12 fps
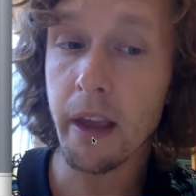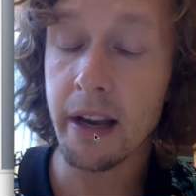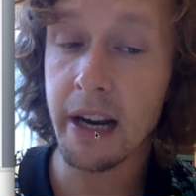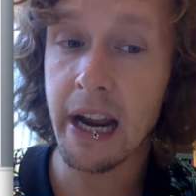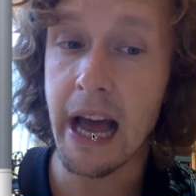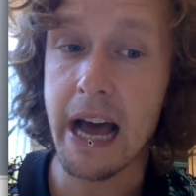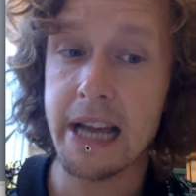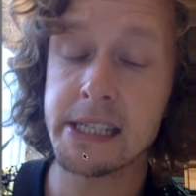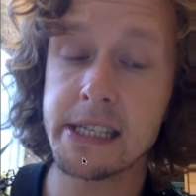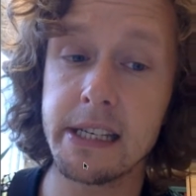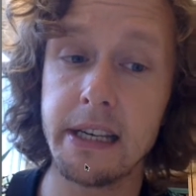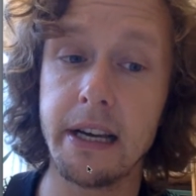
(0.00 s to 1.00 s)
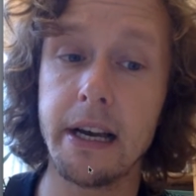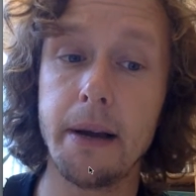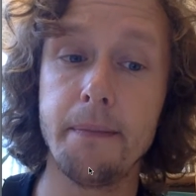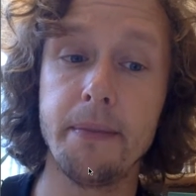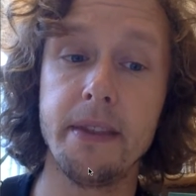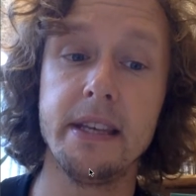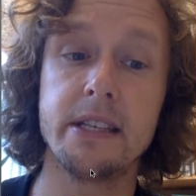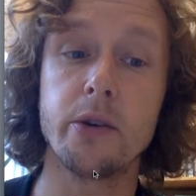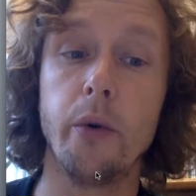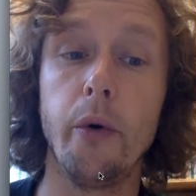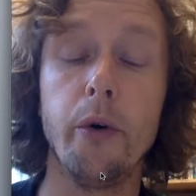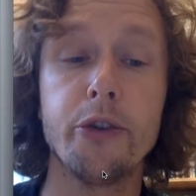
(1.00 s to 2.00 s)
class this
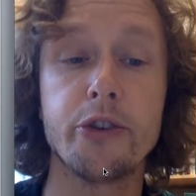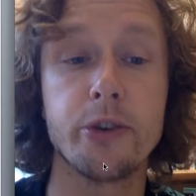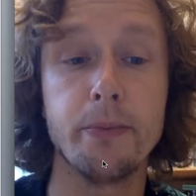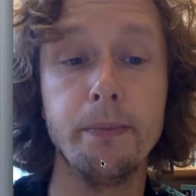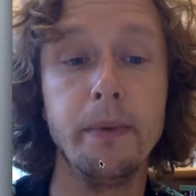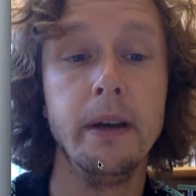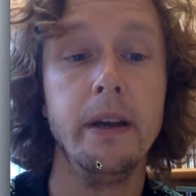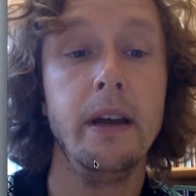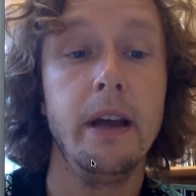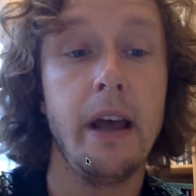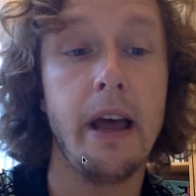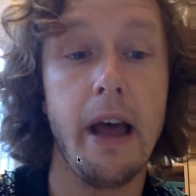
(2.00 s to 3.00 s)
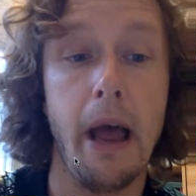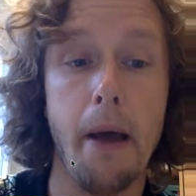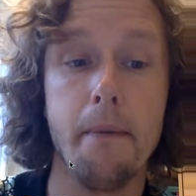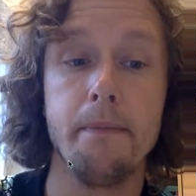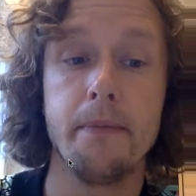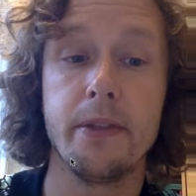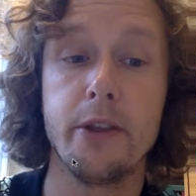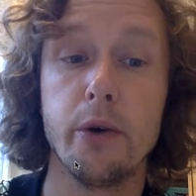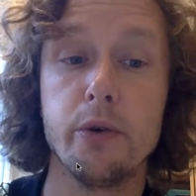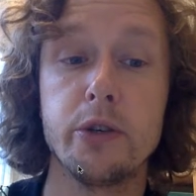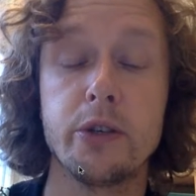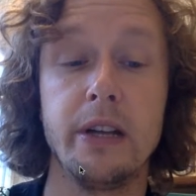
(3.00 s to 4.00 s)
autumn,
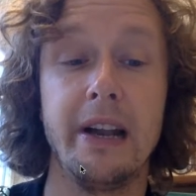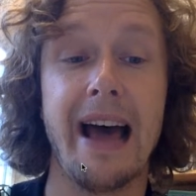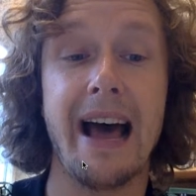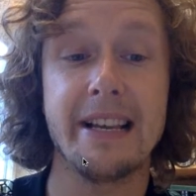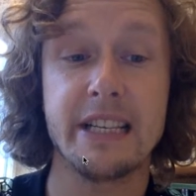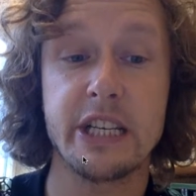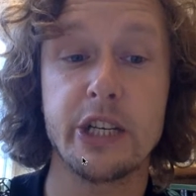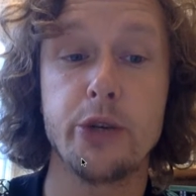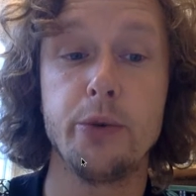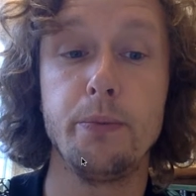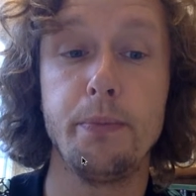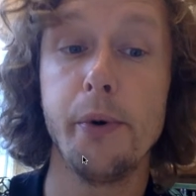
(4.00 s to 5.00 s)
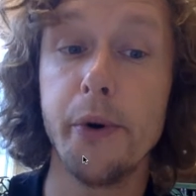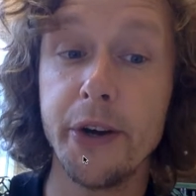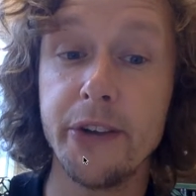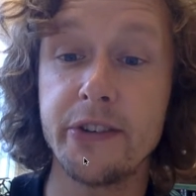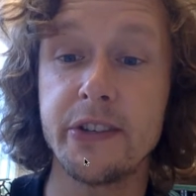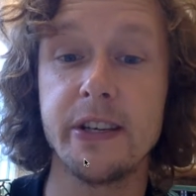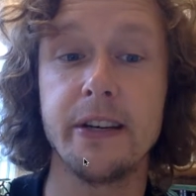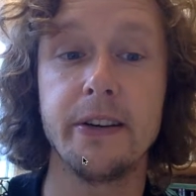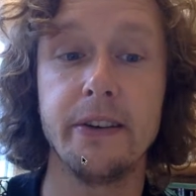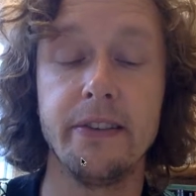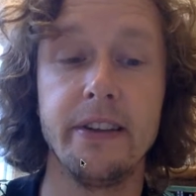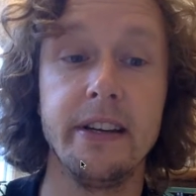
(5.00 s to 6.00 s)
those last 2 points
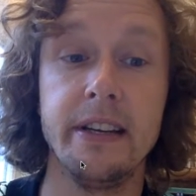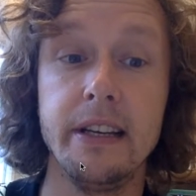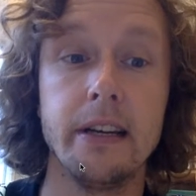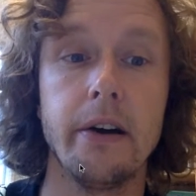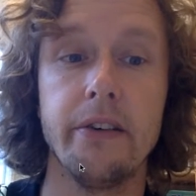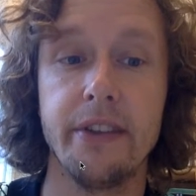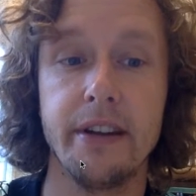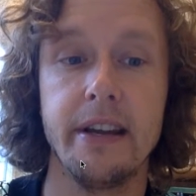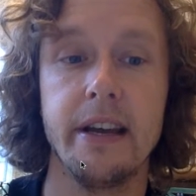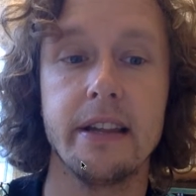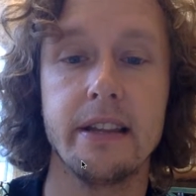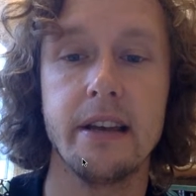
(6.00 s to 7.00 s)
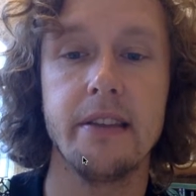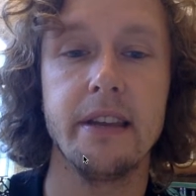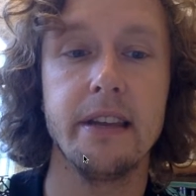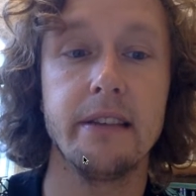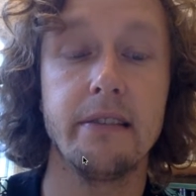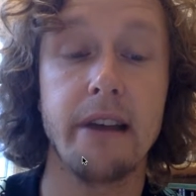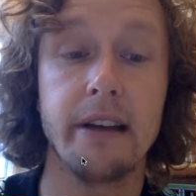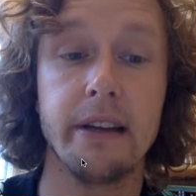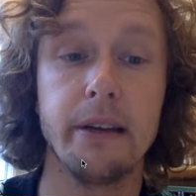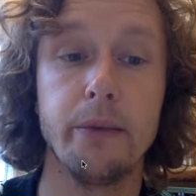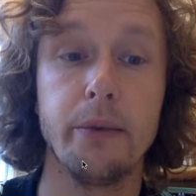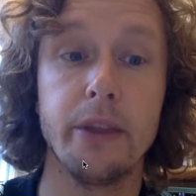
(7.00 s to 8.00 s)
here, the Nina on the net and the
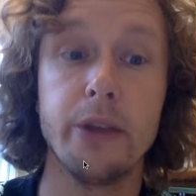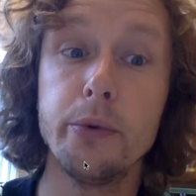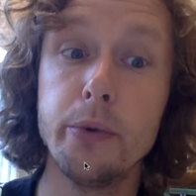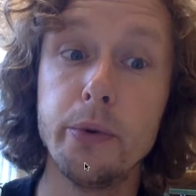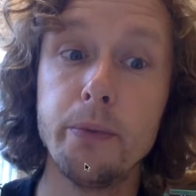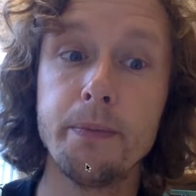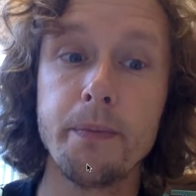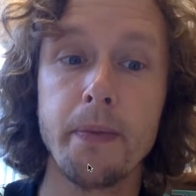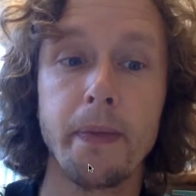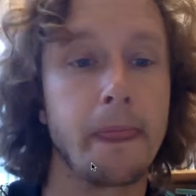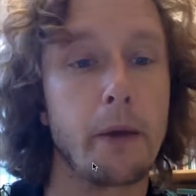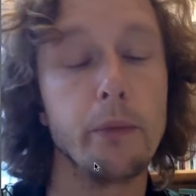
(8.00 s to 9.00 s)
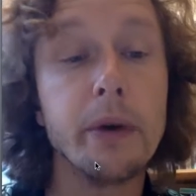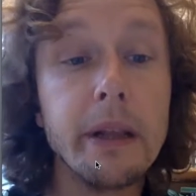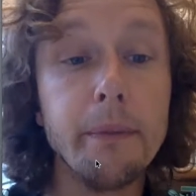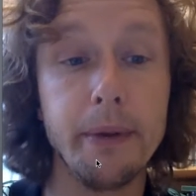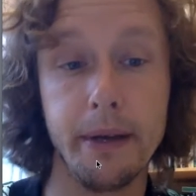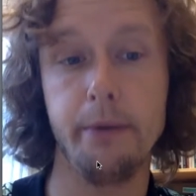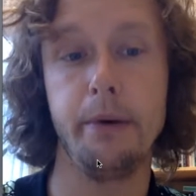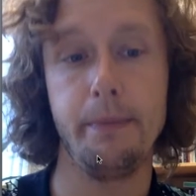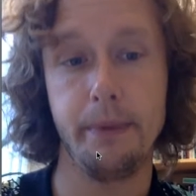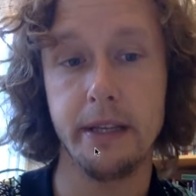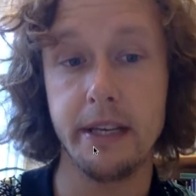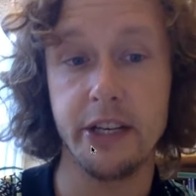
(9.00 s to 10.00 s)
interacting with whom, will be a
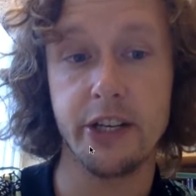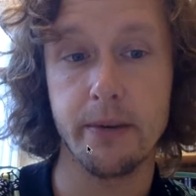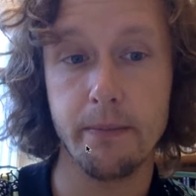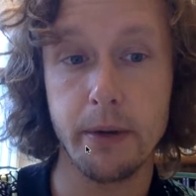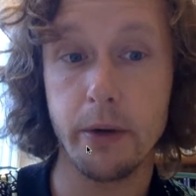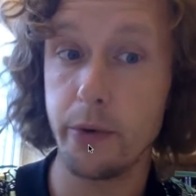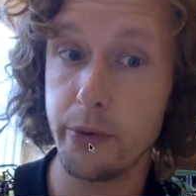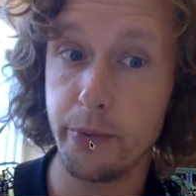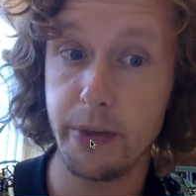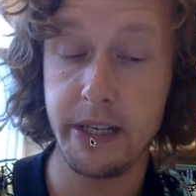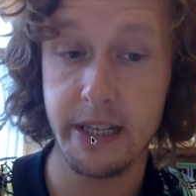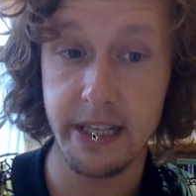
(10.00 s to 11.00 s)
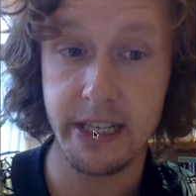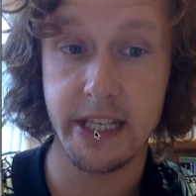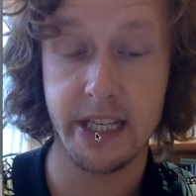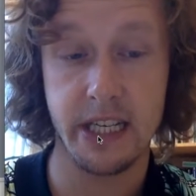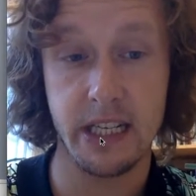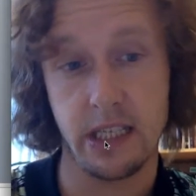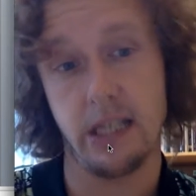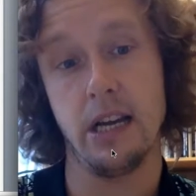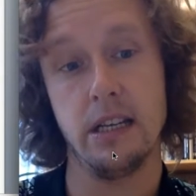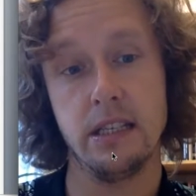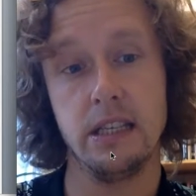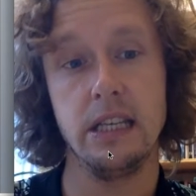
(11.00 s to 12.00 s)
repetition, because we did
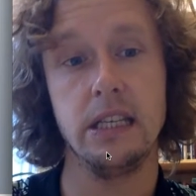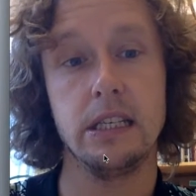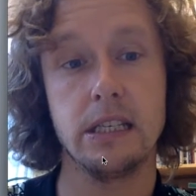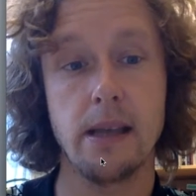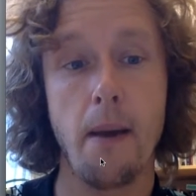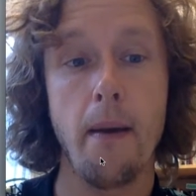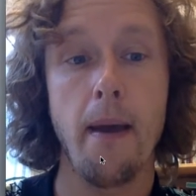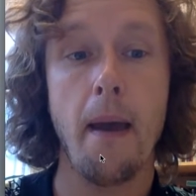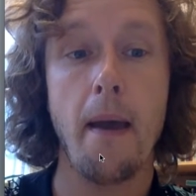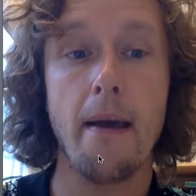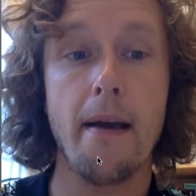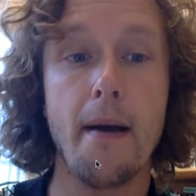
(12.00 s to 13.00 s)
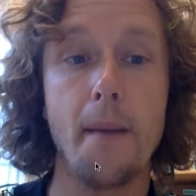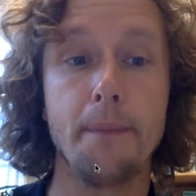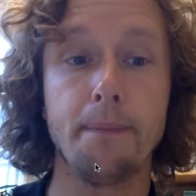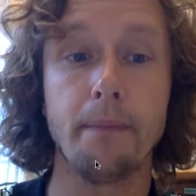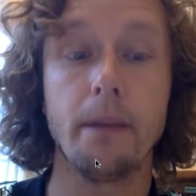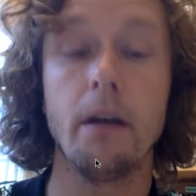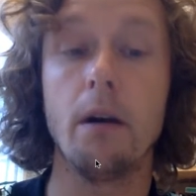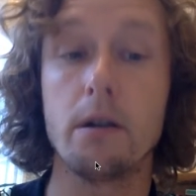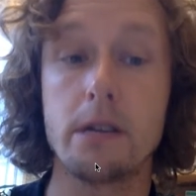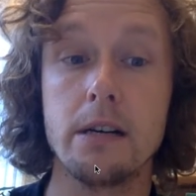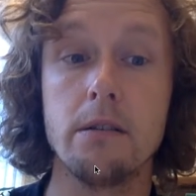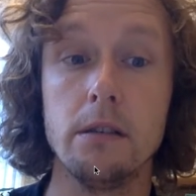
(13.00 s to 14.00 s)
discuss these
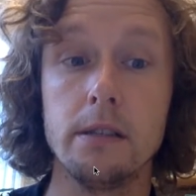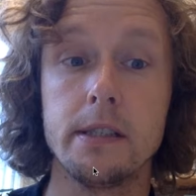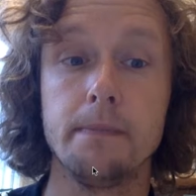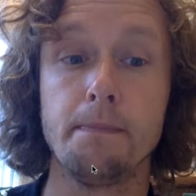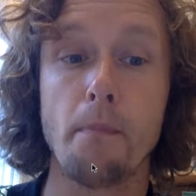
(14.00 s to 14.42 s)
articles